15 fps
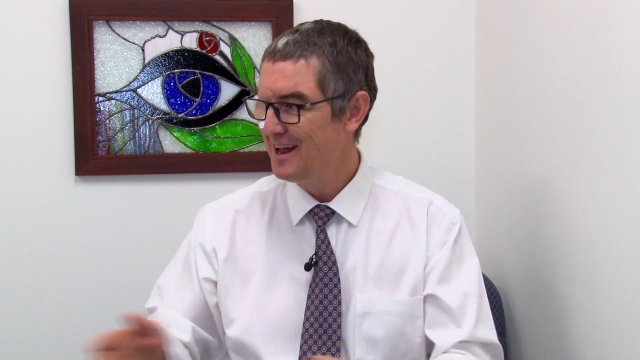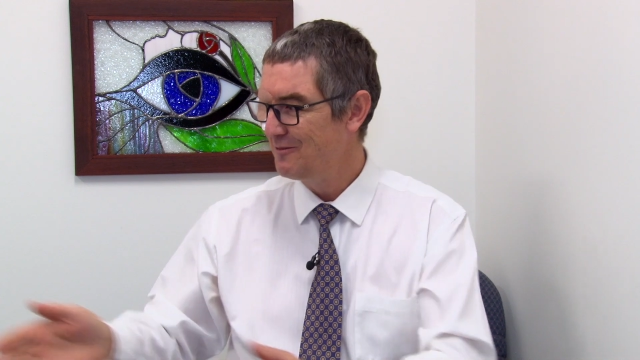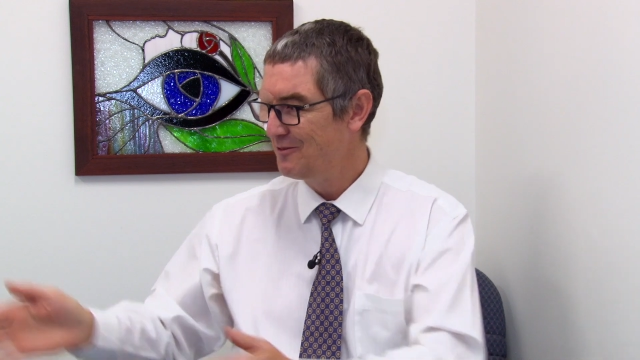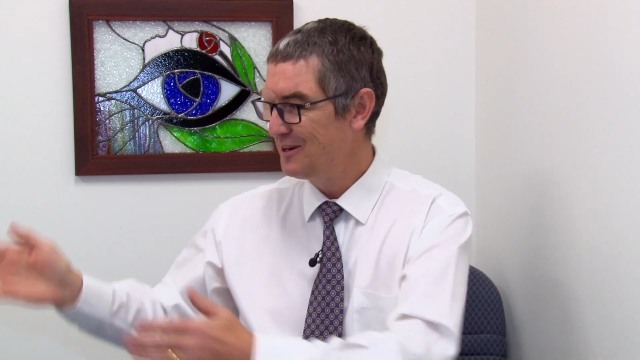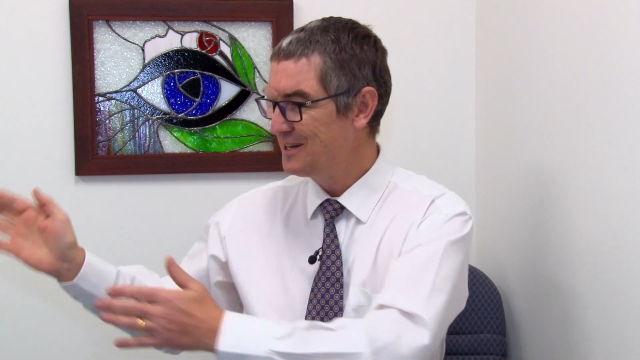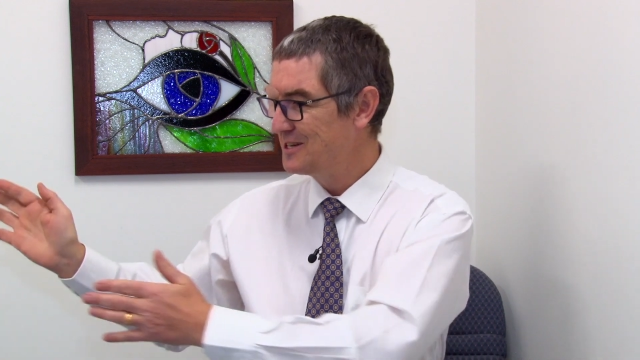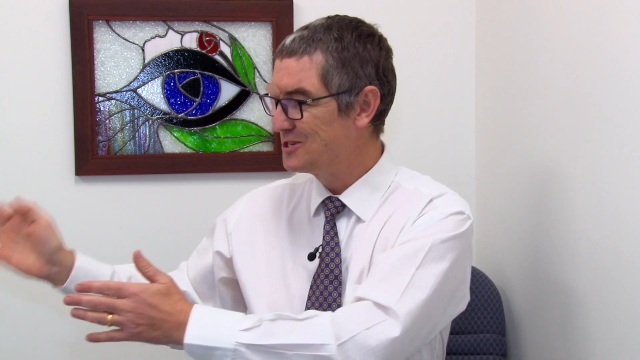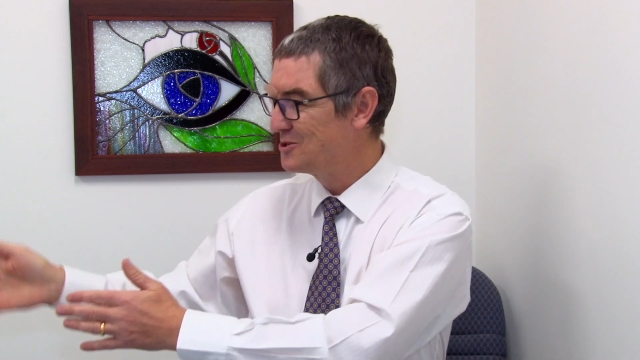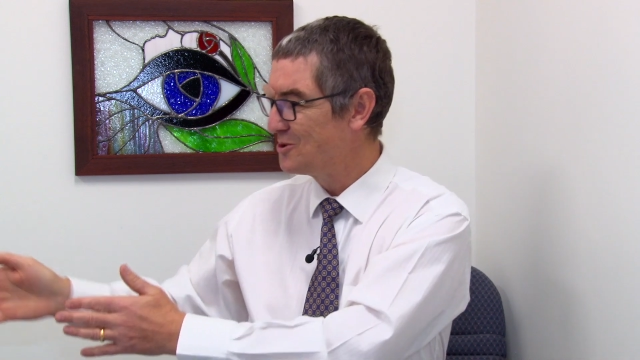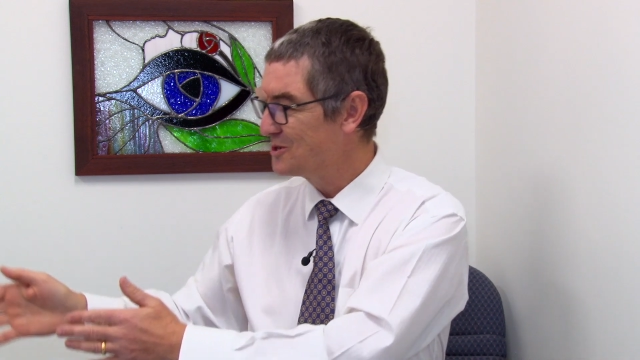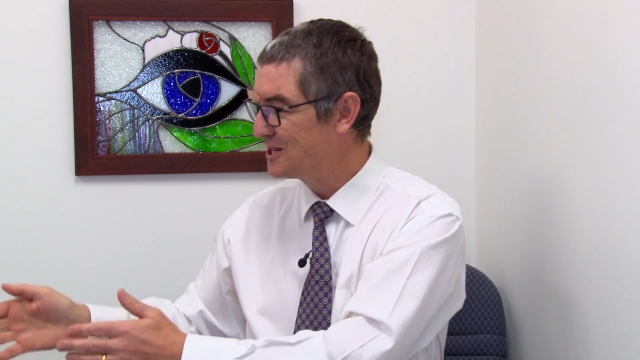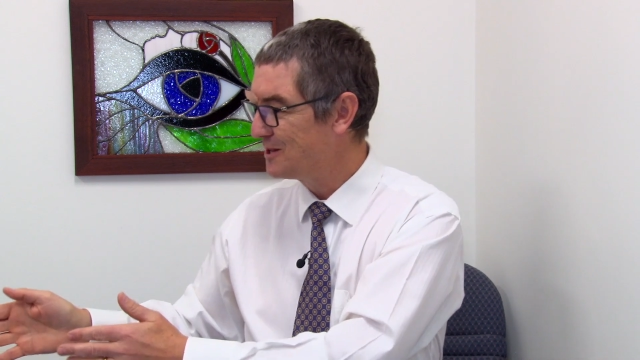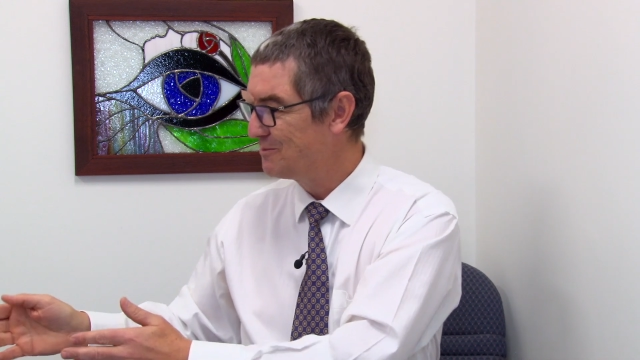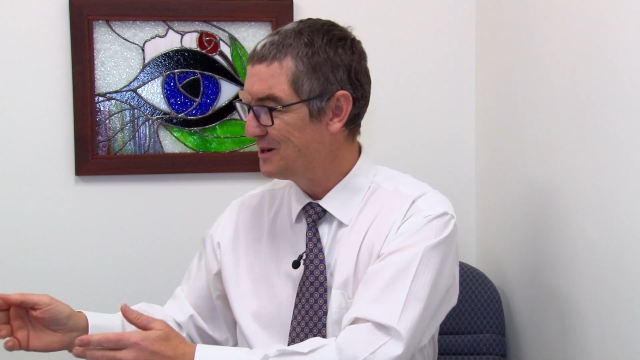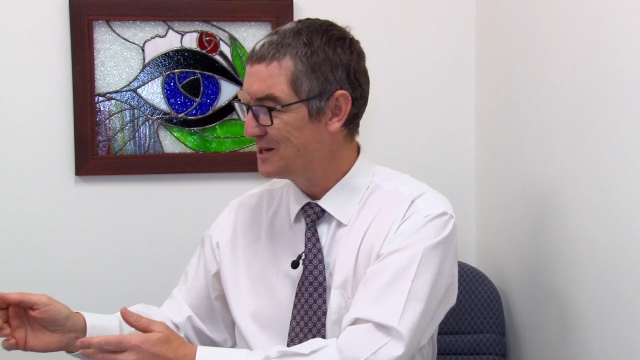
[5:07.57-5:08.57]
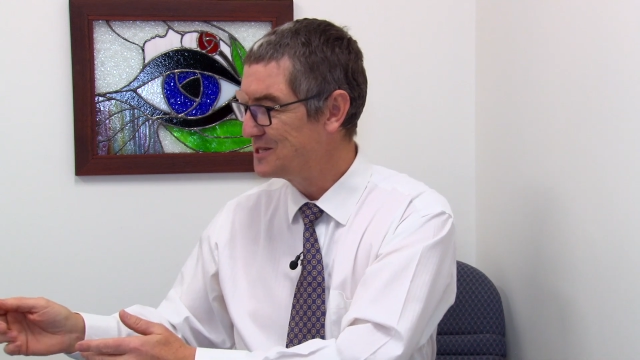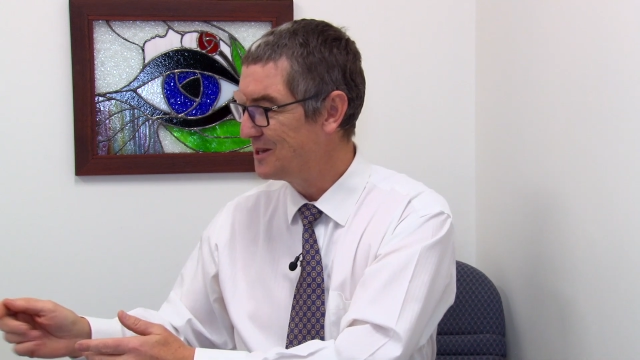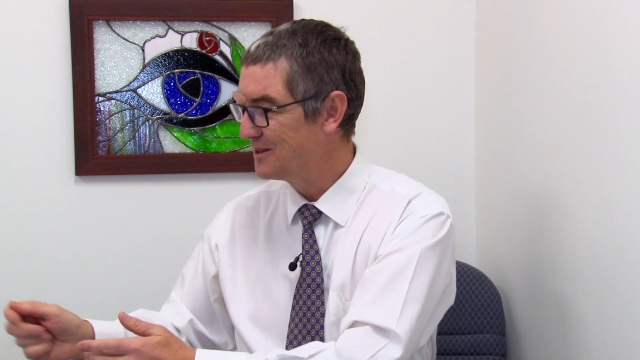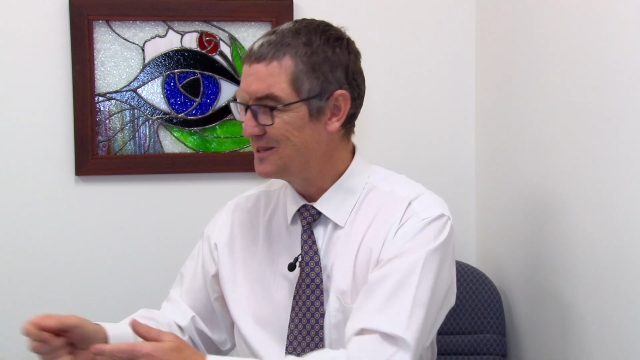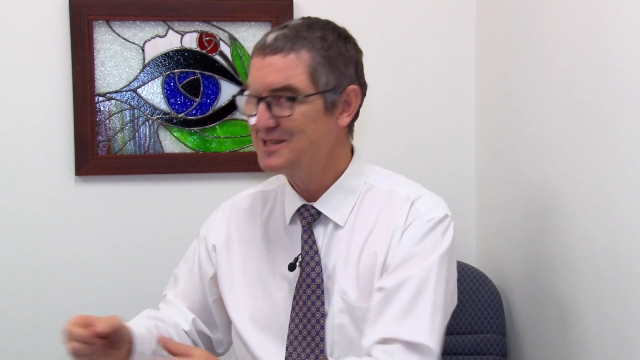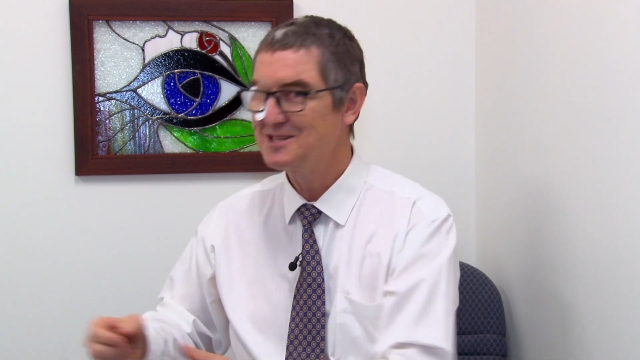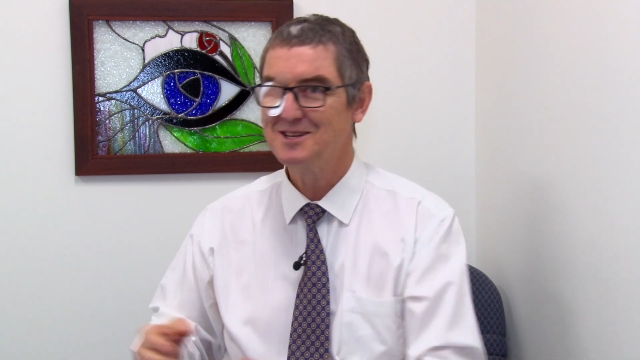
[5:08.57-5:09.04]
if you need to talk to the person
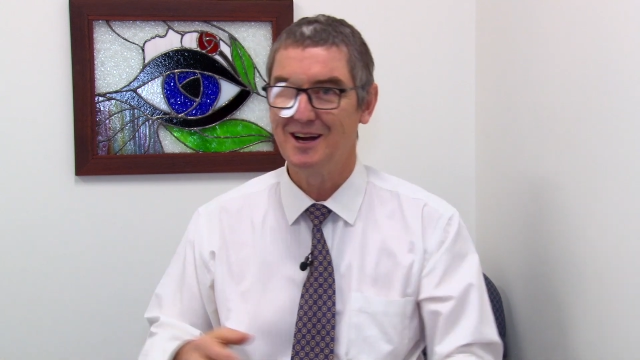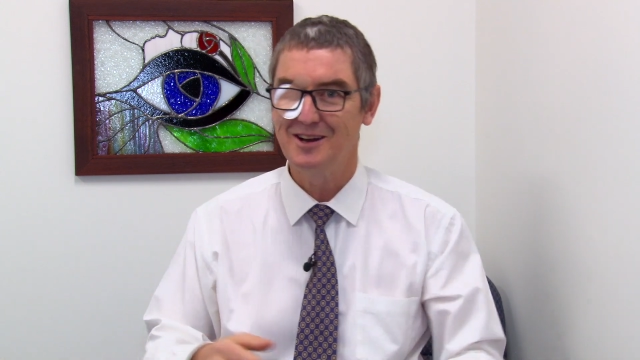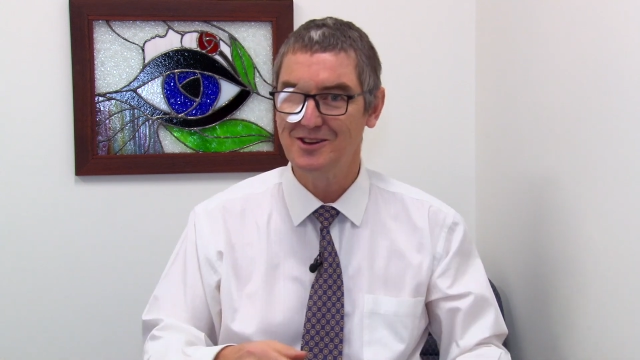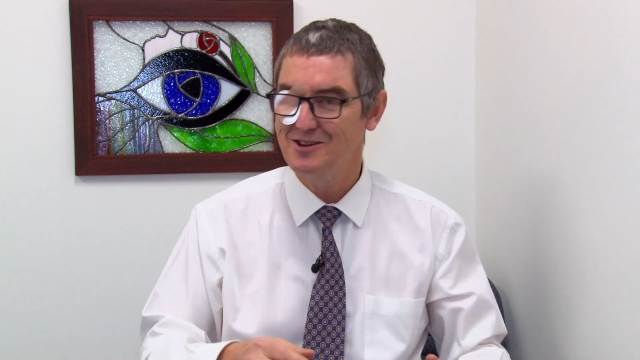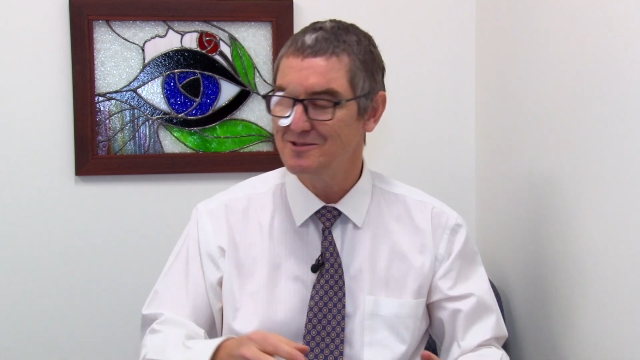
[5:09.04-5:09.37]
on this side,